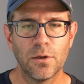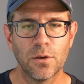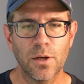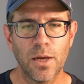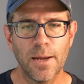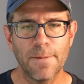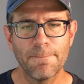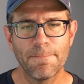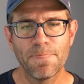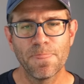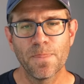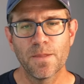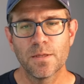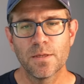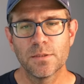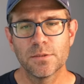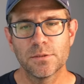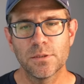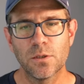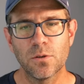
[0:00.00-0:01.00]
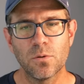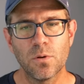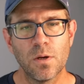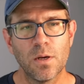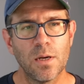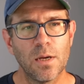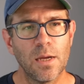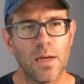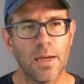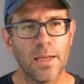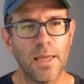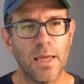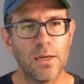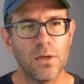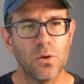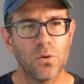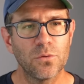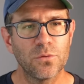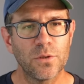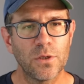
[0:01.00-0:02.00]
Okay, so
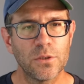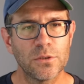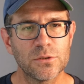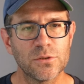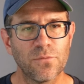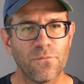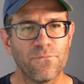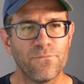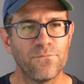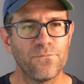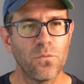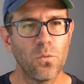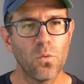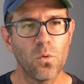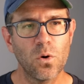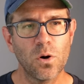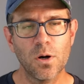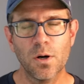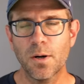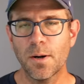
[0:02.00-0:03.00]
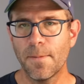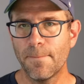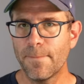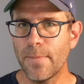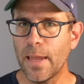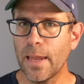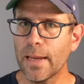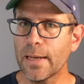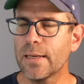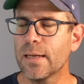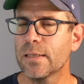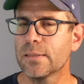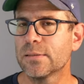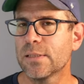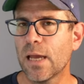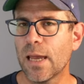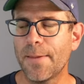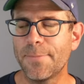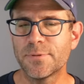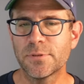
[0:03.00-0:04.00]
again, there's four main
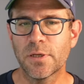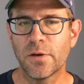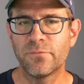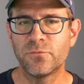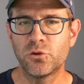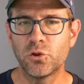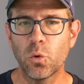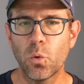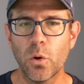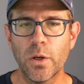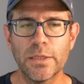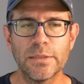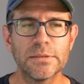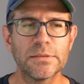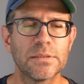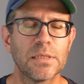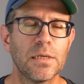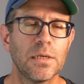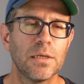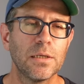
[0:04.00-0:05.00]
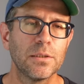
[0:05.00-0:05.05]
types of joins.